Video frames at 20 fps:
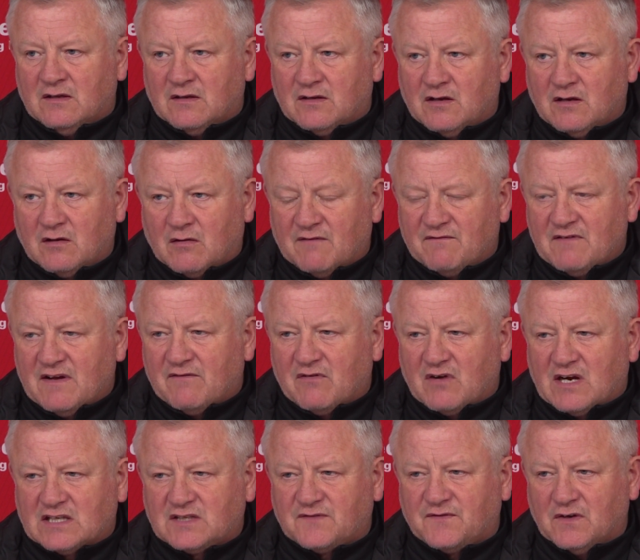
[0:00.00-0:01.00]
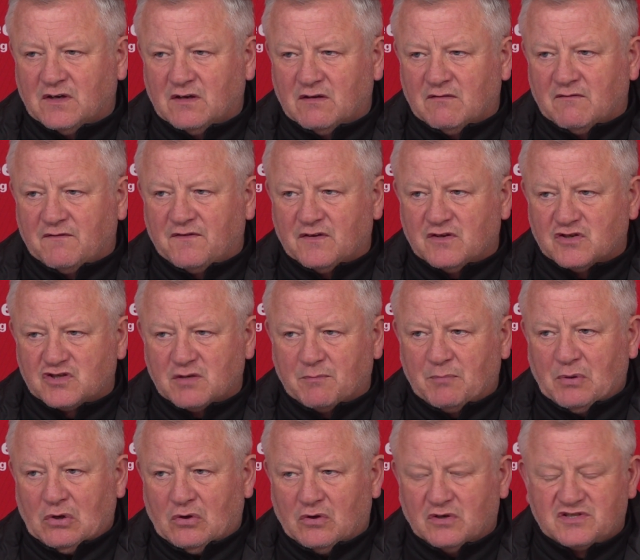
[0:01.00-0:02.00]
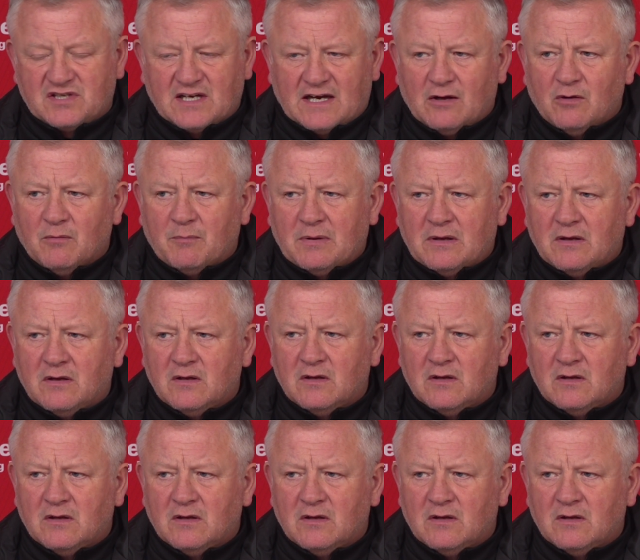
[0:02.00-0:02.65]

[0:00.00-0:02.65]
You know, I've never asked for the supporters' help.